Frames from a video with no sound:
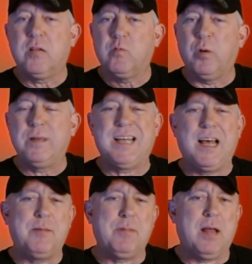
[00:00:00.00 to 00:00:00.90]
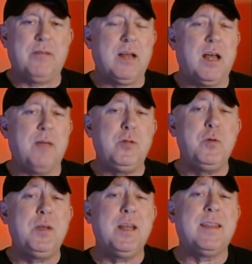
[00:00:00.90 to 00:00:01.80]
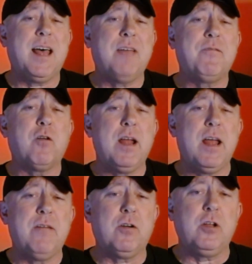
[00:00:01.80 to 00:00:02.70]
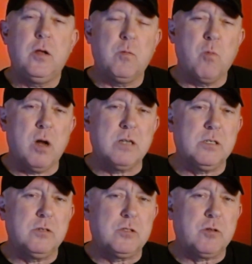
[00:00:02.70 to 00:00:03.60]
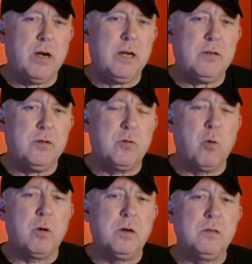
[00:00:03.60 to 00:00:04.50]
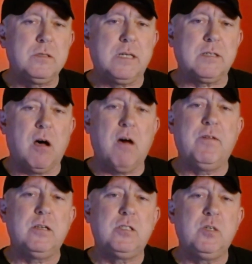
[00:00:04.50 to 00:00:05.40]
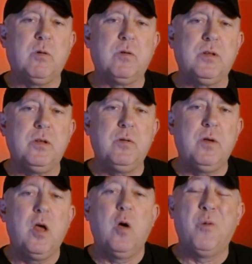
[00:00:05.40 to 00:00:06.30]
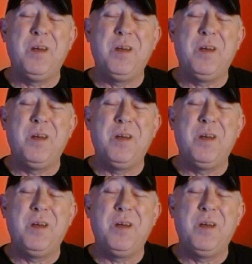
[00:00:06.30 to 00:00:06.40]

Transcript: It's one time, lifetime. You get that forever. You can watch those training tutorials as often as you want to,